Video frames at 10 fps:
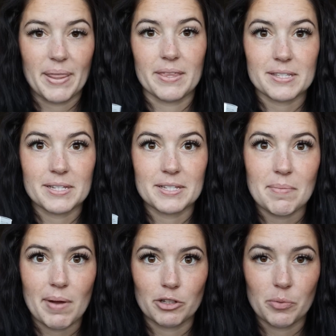But this is
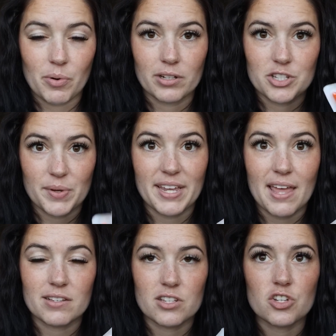my Lupron. So
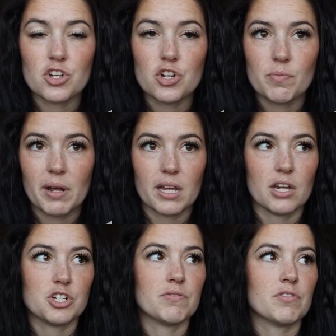again, this is a new
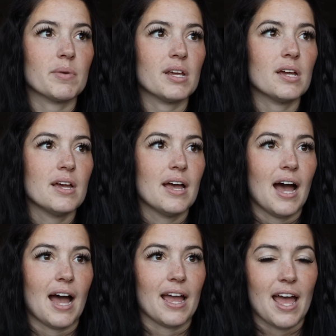medication for me.
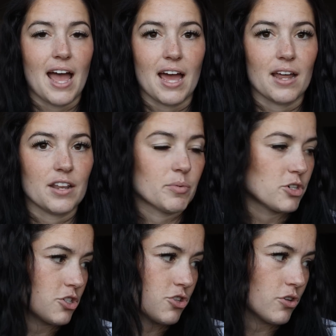I had the
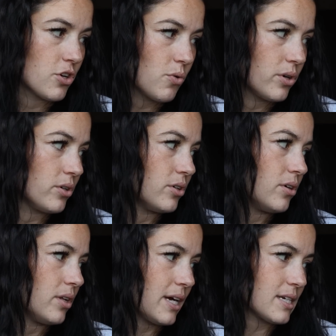progesterone and
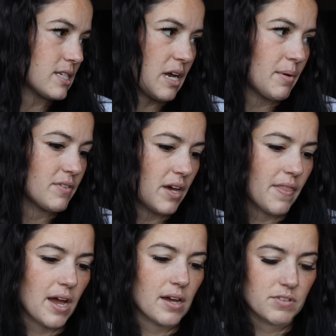oil last time. I've done
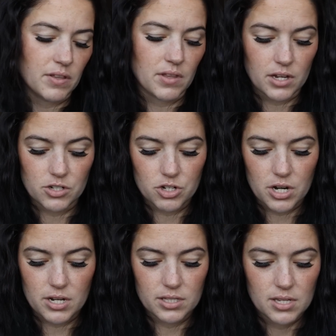that, done the
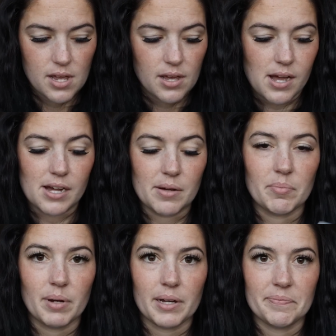estrace.
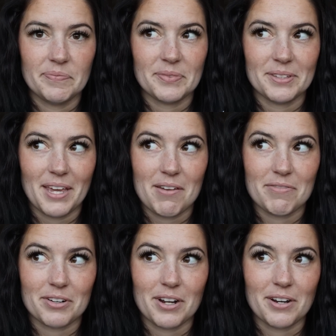But yay
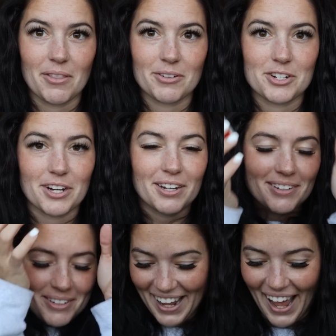for another shot.
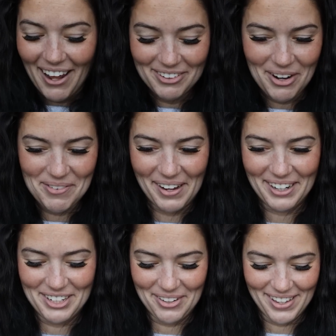I don't know if I
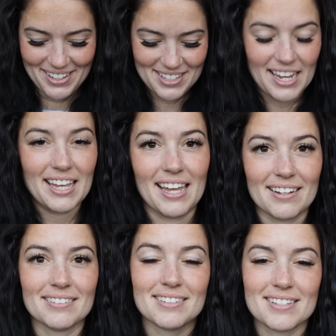can do this. I
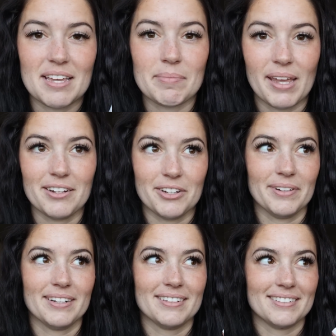can. Sam can do
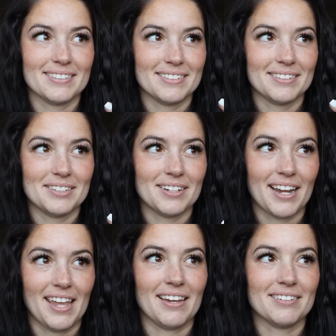it. I
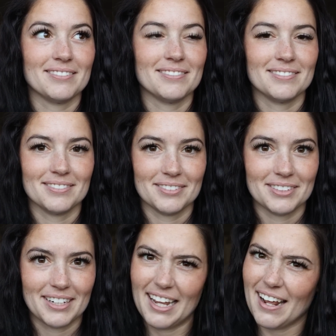can.
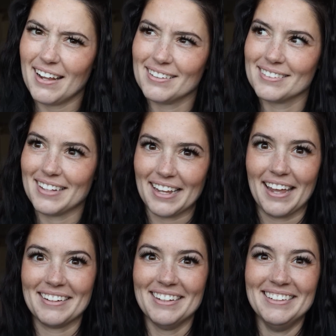Can I? I
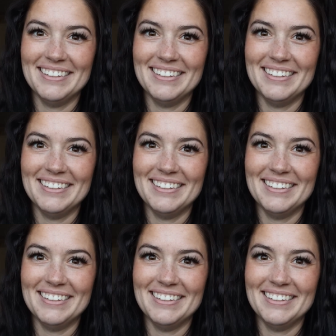can.